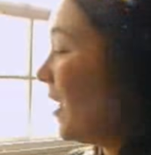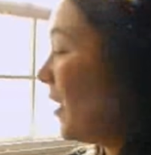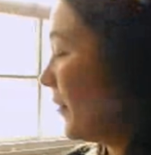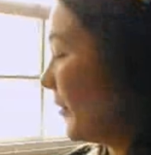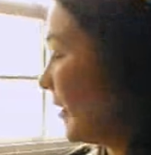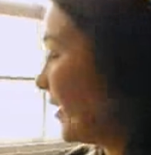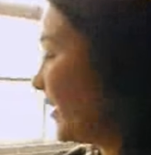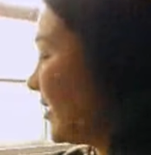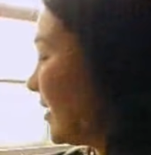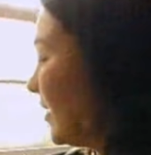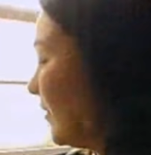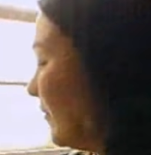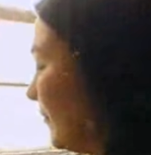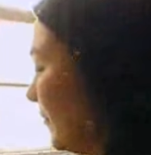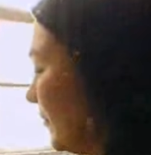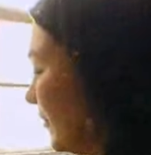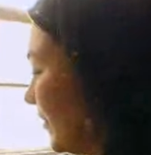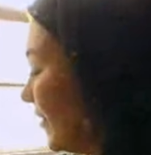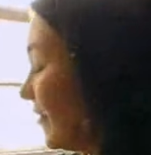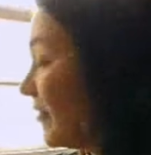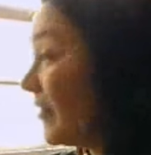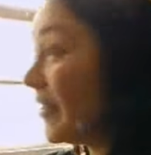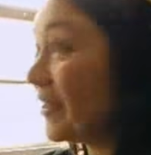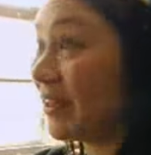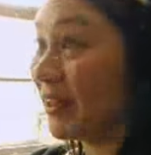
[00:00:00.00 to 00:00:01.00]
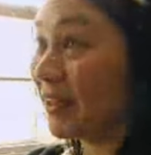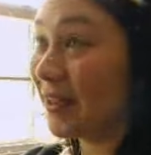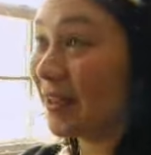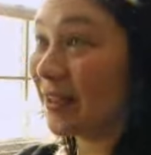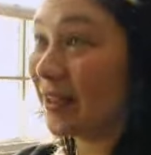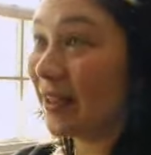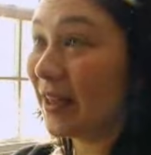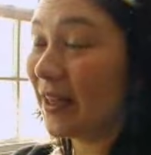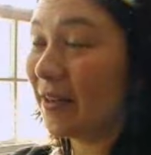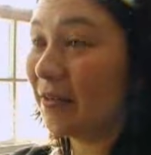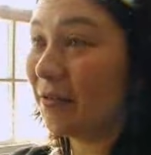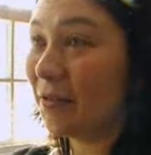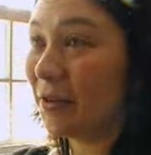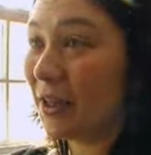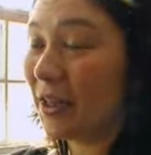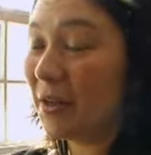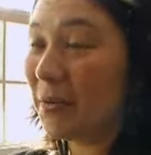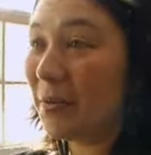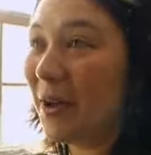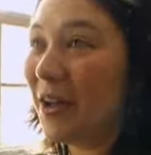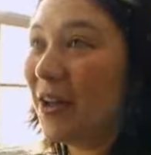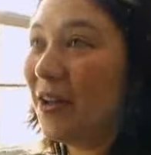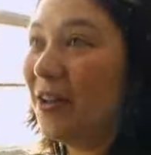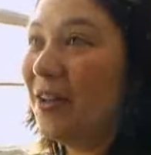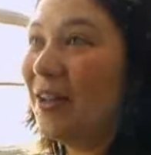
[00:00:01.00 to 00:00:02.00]
Because if you don't insulate
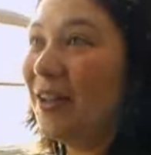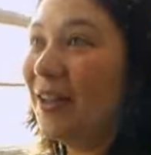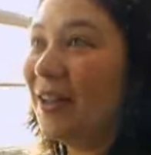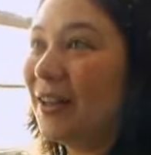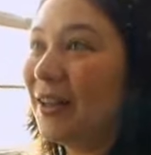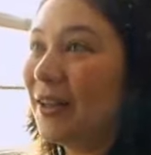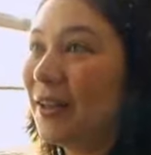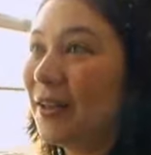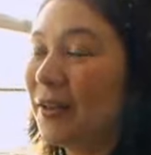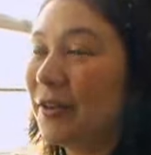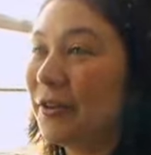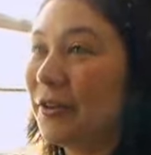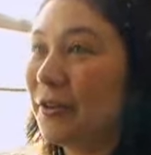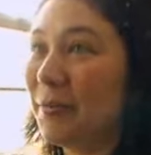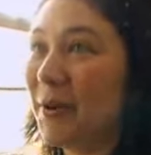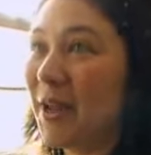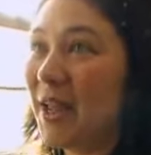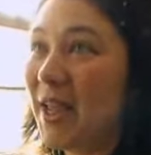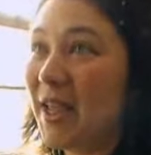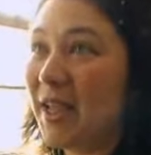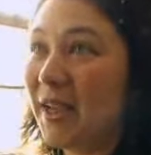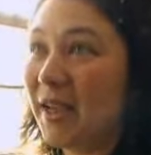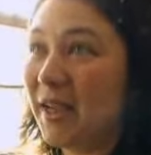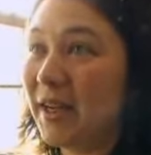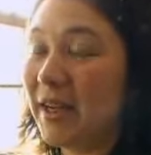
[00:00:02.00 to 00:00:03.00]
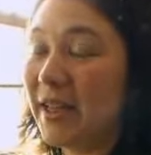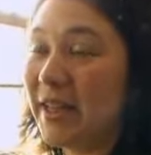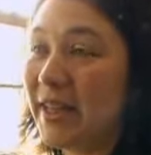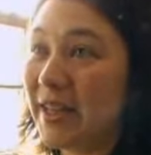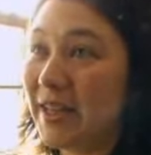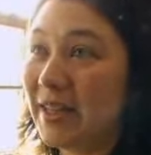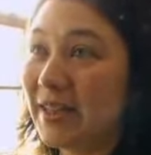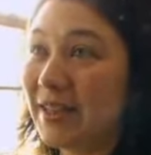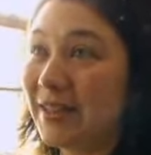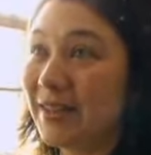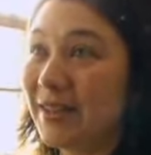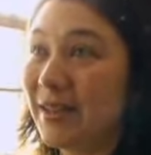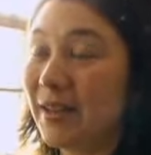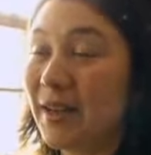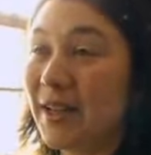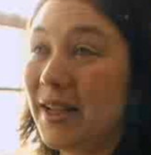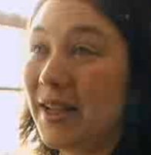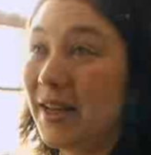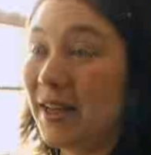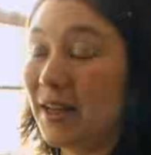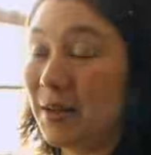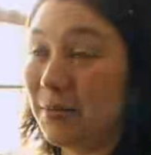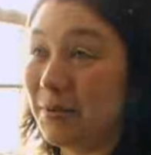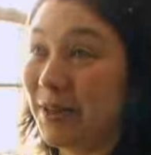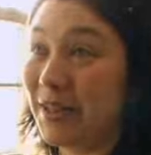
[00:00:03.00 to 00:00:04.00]
really well, you're paying in heat. And
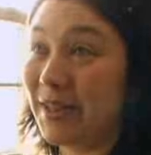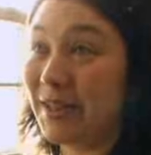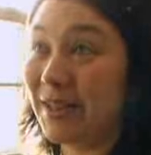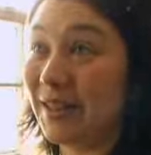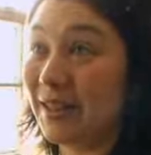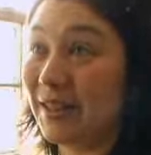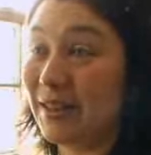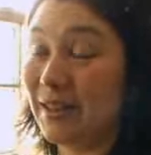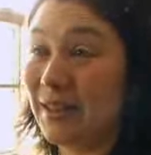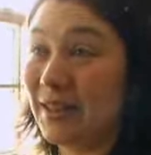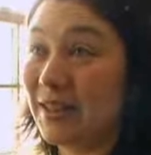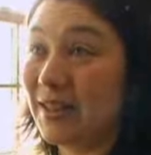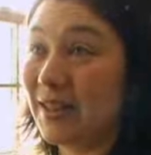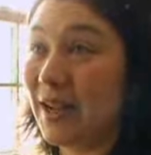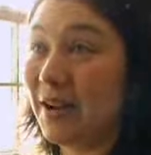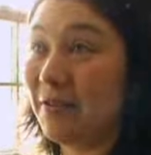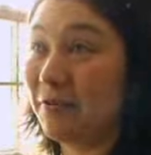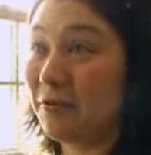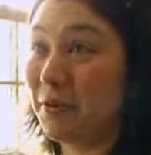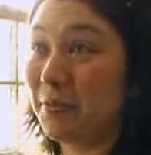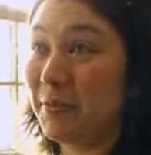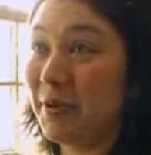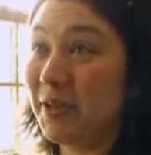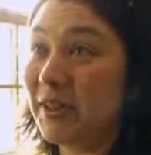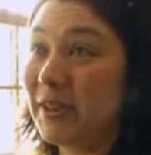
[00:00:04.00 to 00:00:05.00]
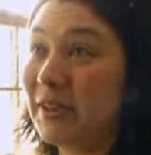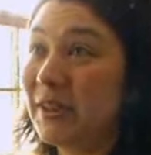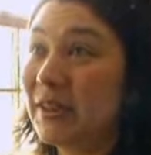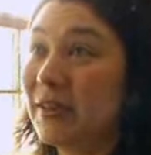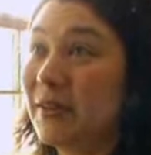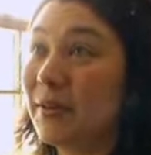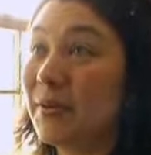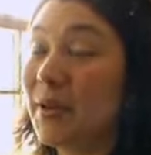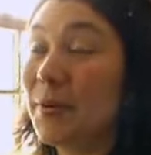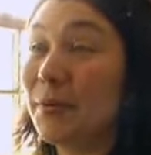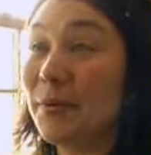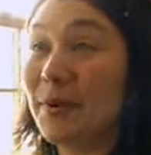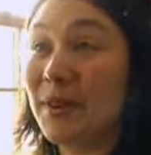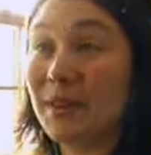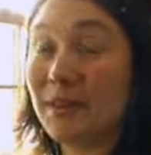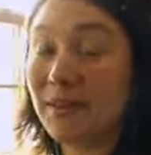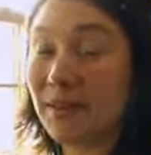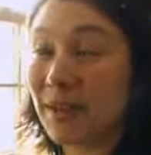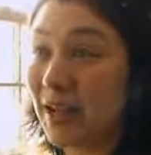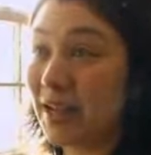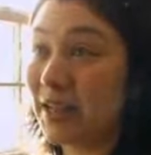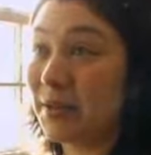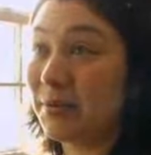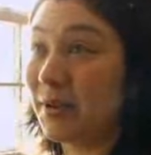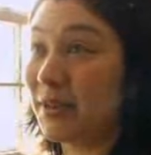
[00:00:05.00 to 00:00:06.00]
heating a place like this every month
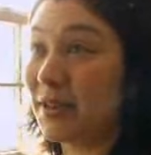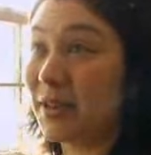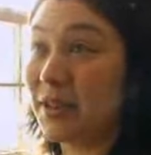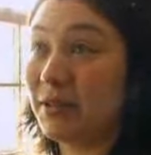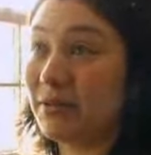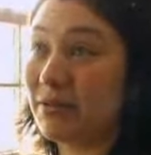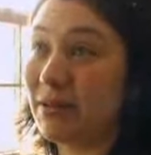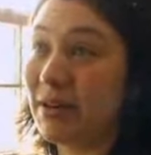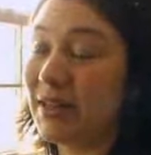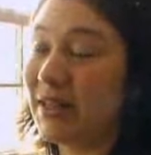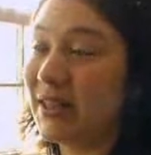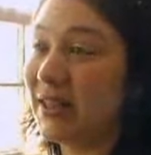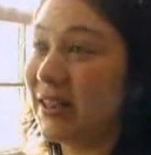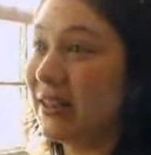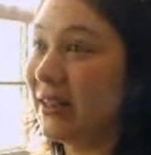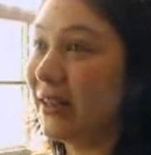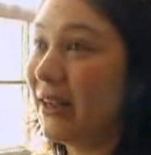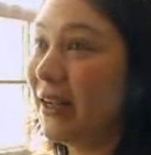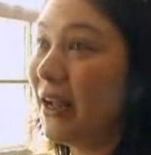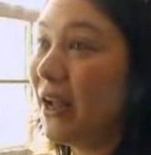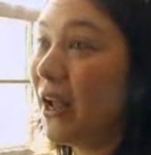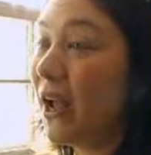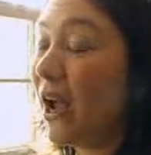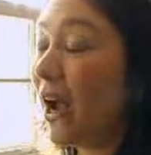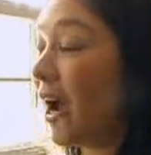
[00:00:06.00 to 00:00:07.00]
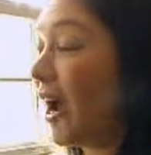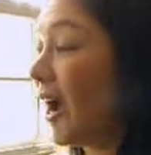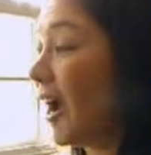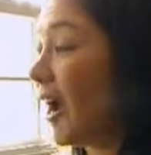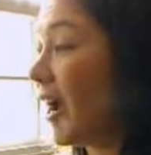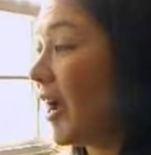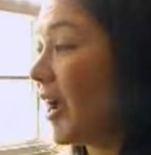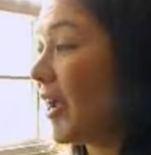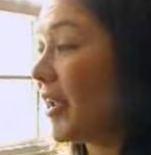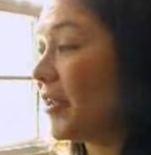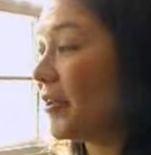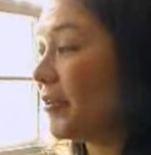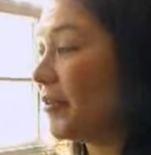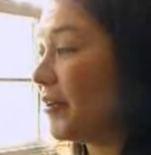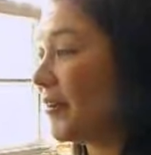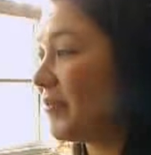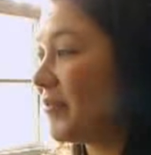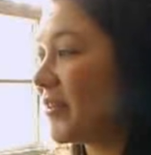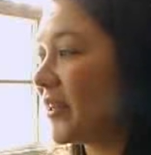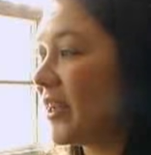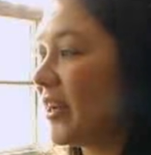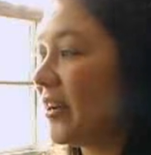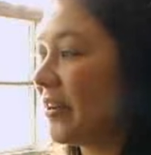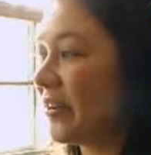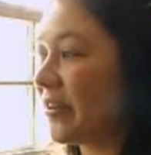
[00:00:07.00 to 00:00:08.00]
with gas prices rising, you
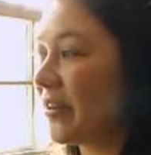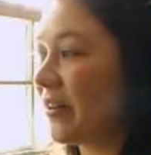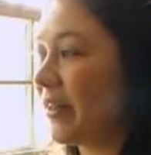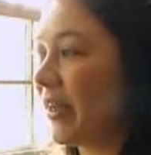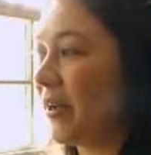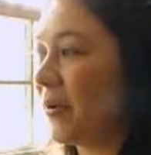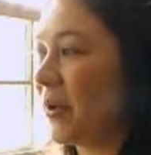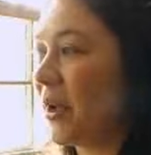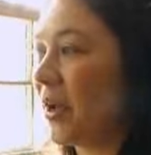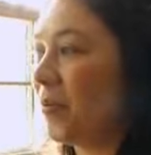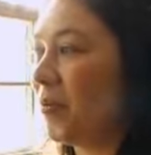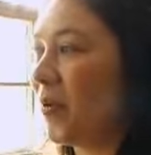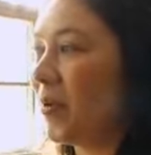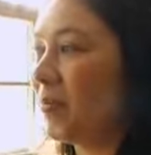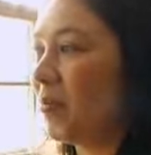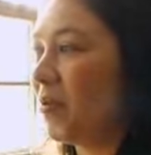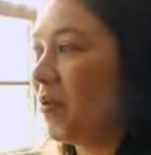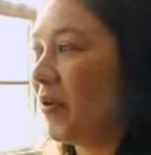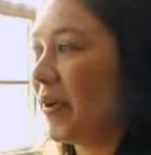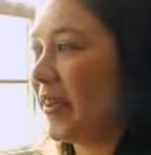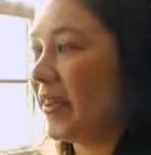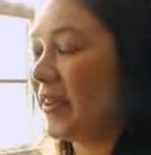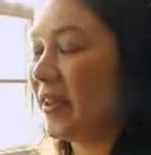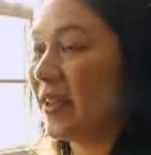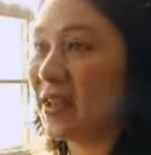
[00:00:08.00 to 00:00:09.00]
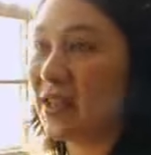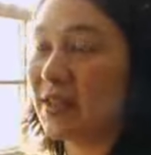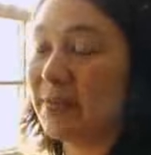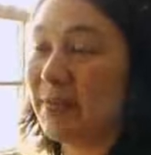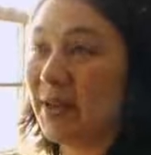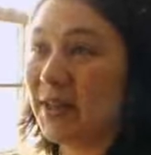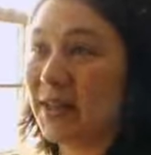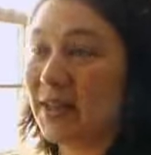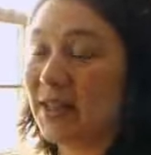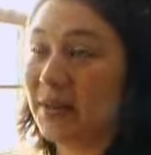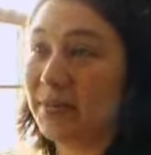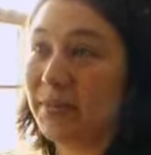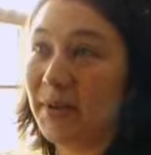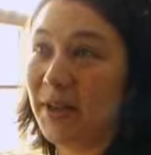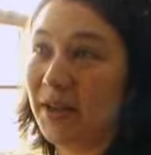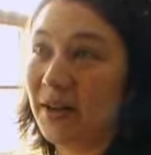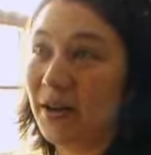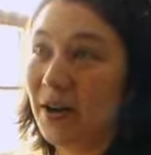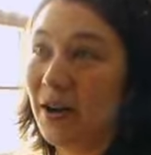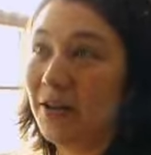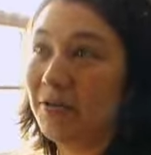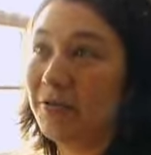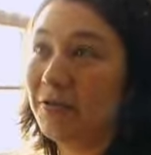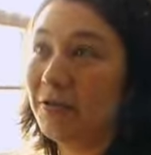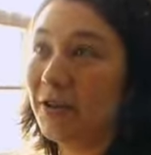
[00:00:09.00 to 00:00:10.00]
have to calculate at what point the expense is paid off.